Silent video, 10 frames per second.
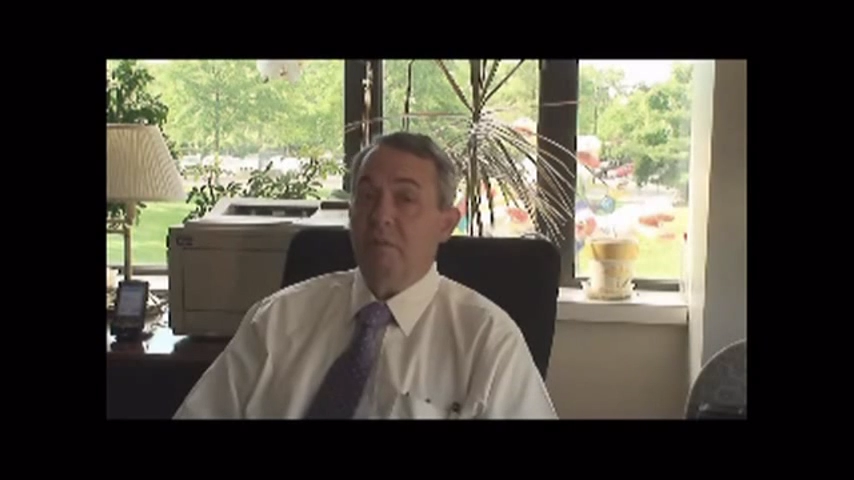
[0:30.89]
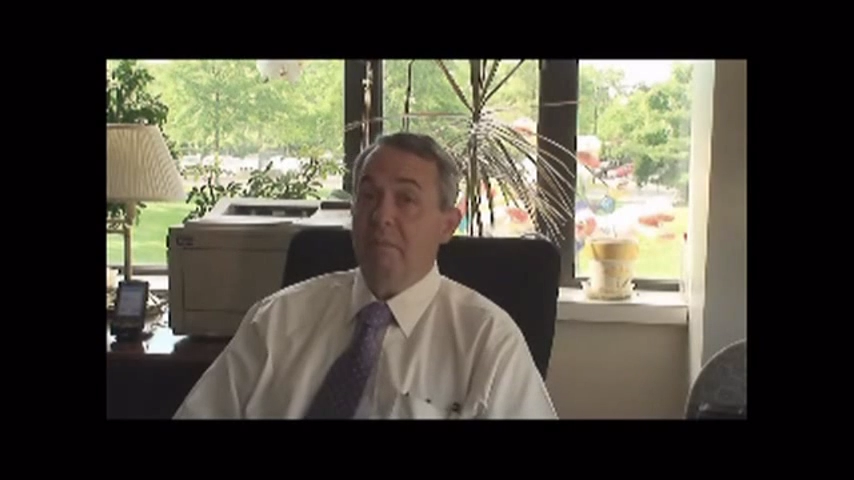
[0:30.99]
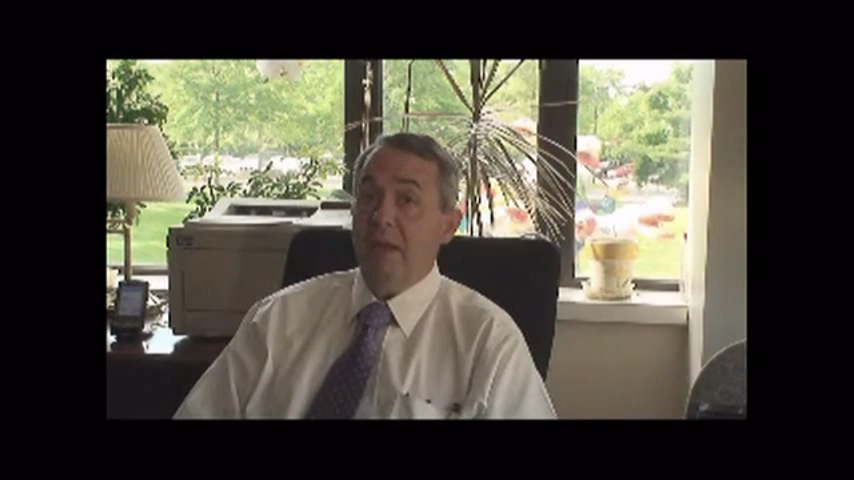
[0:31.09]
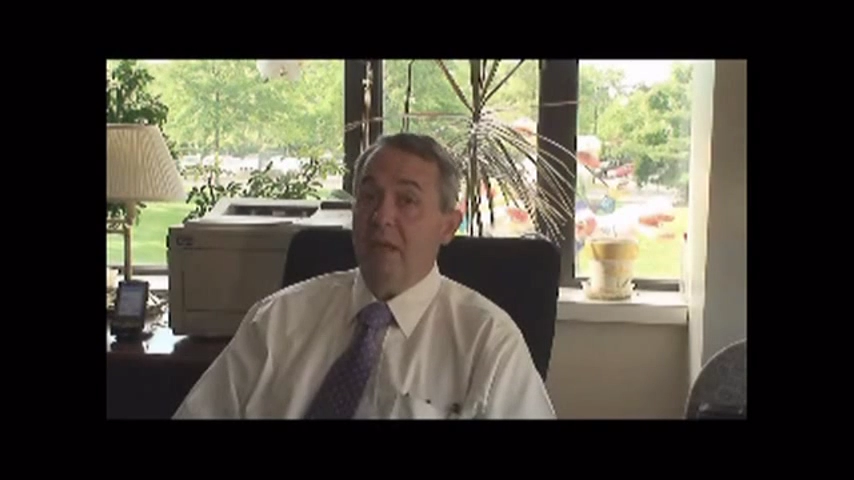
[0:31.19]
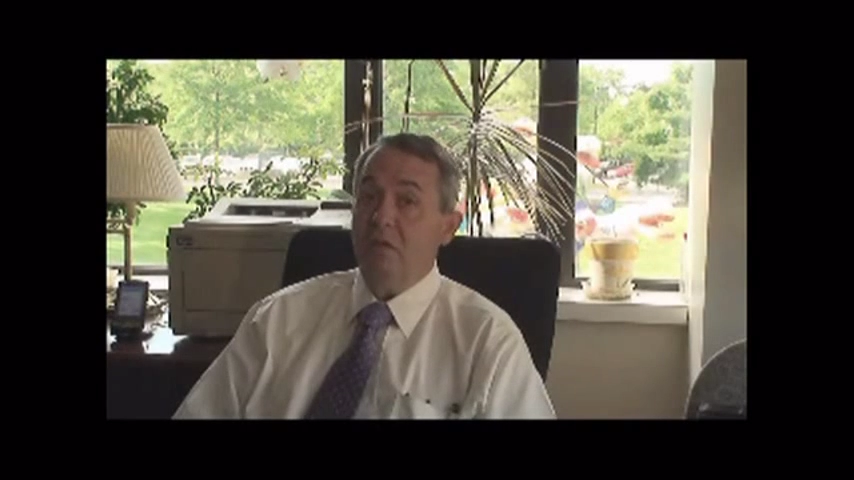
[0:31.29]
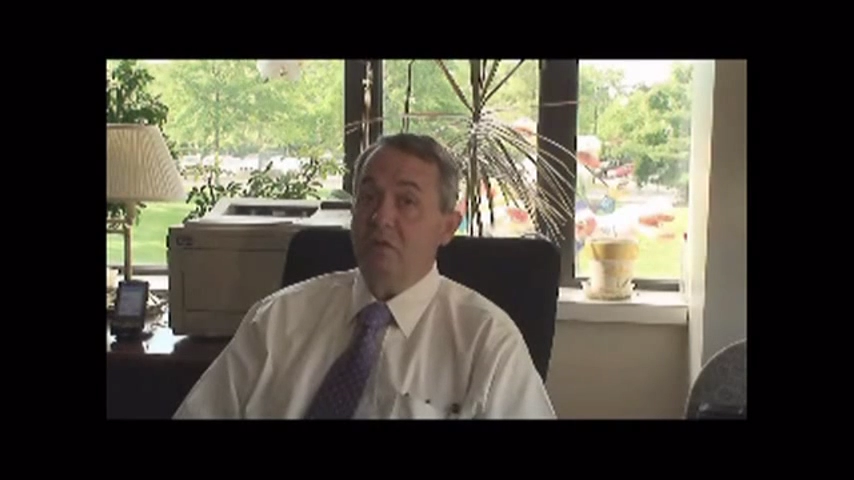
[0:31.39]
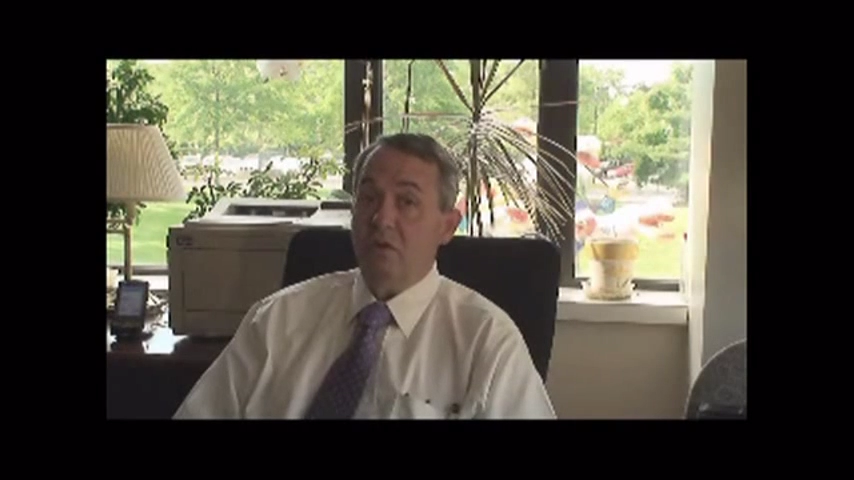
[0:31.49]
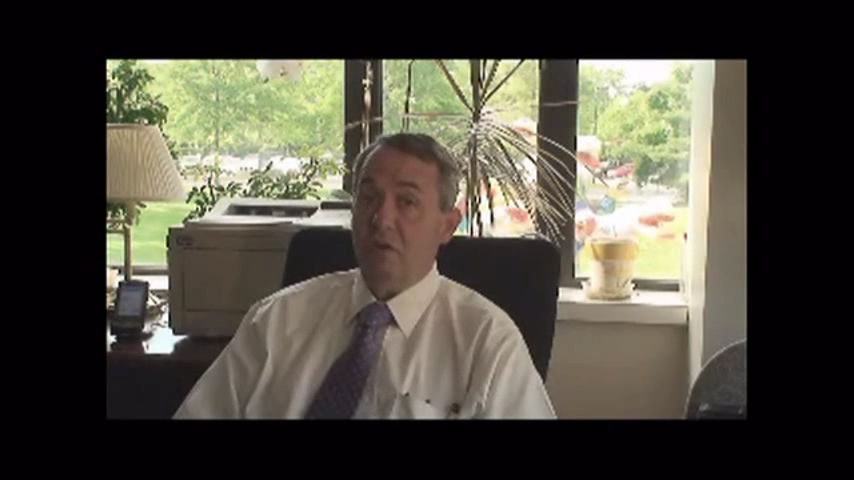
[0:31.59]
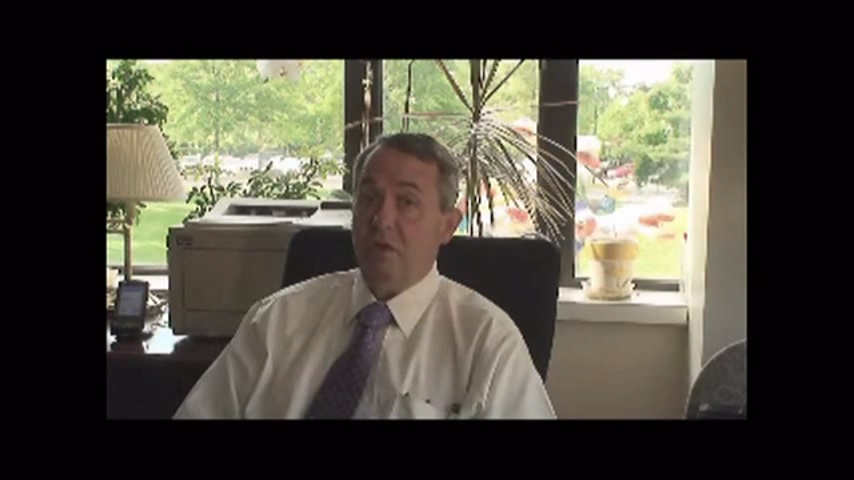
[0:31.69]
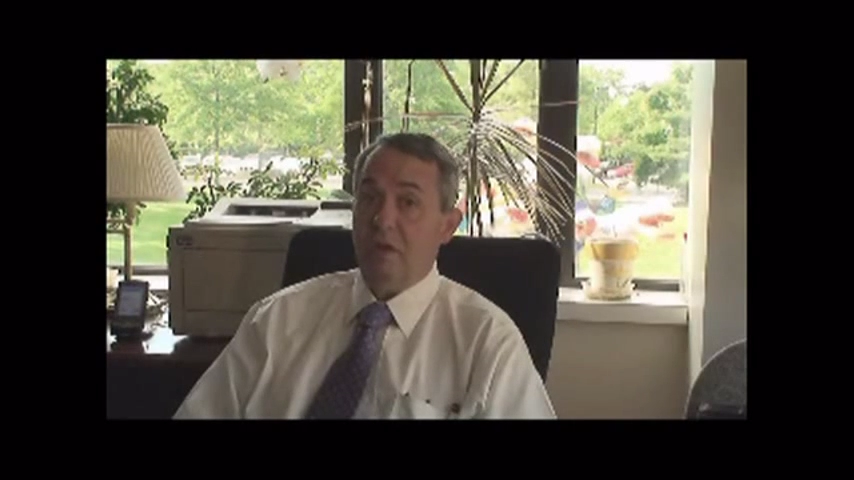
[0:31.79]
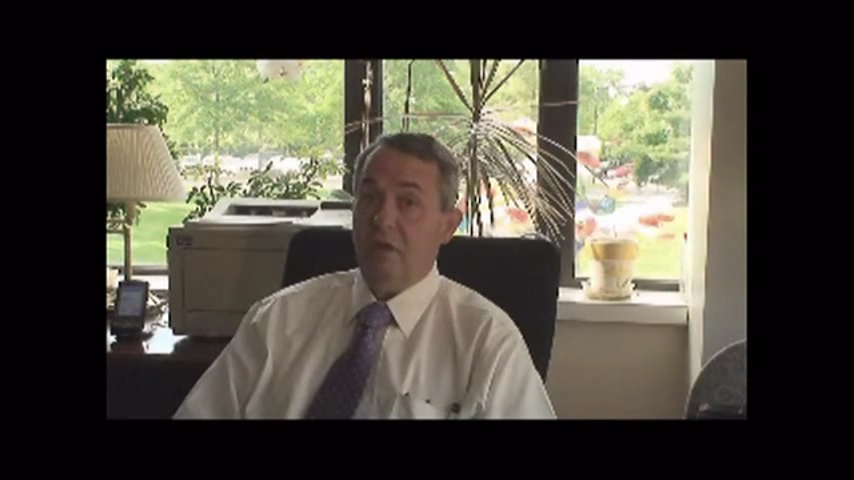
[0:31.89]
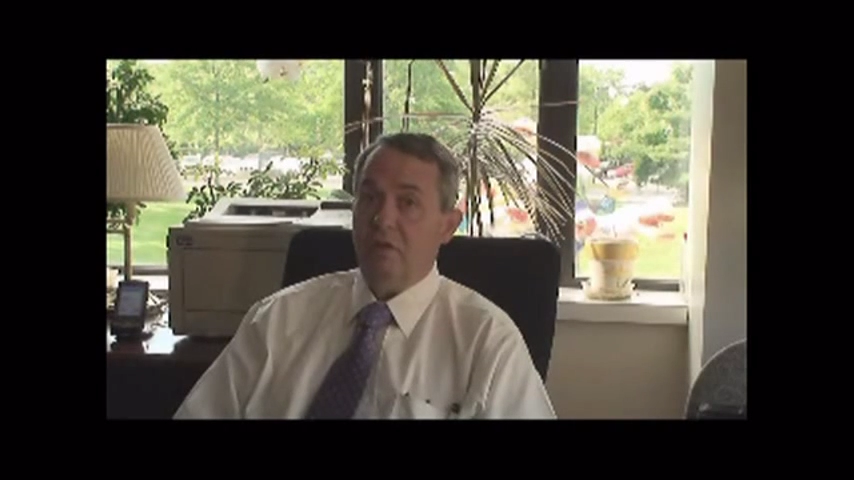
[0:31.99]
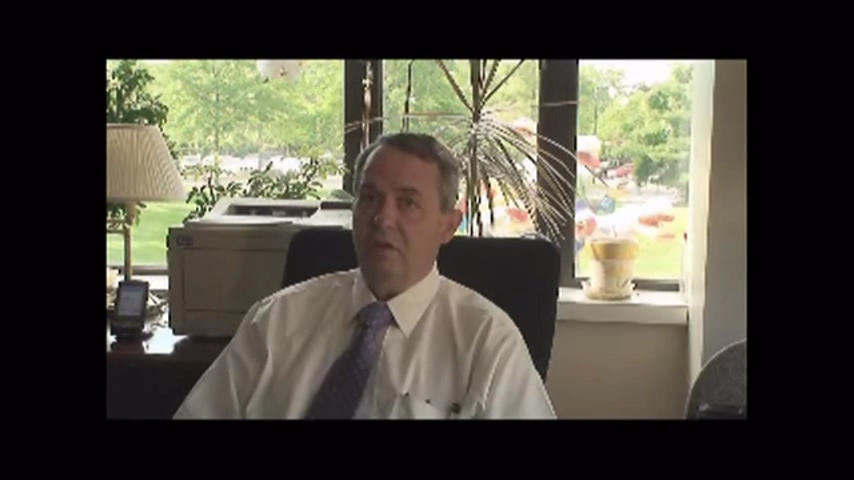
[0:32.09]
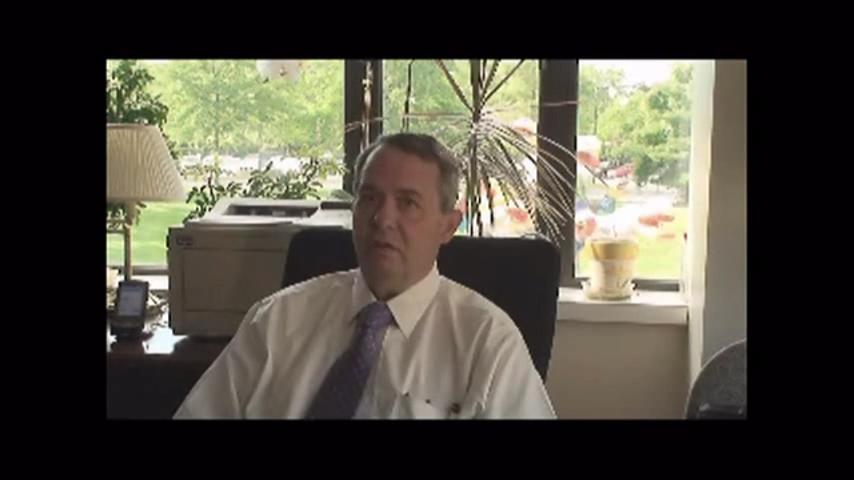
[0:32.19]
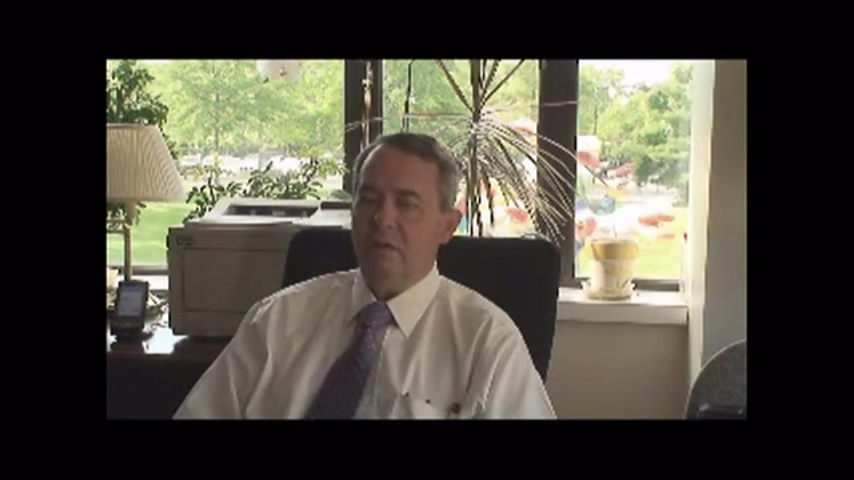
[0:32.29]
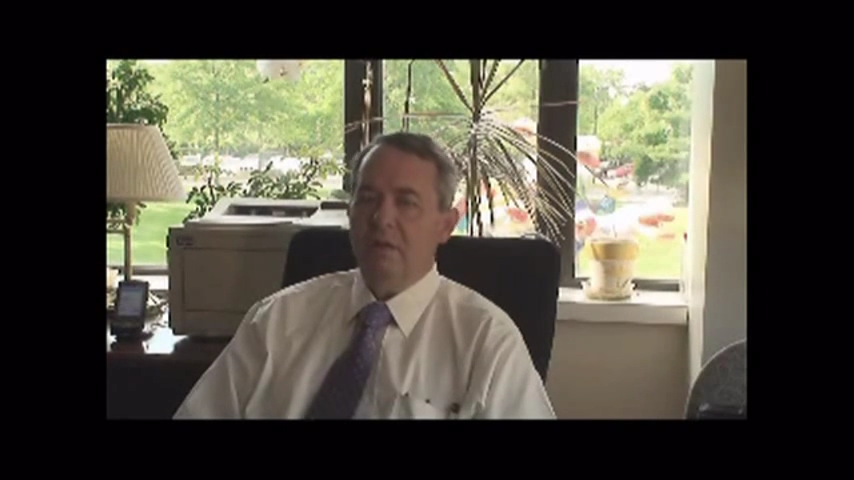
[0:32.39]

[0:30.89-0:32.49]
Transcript: main circulation,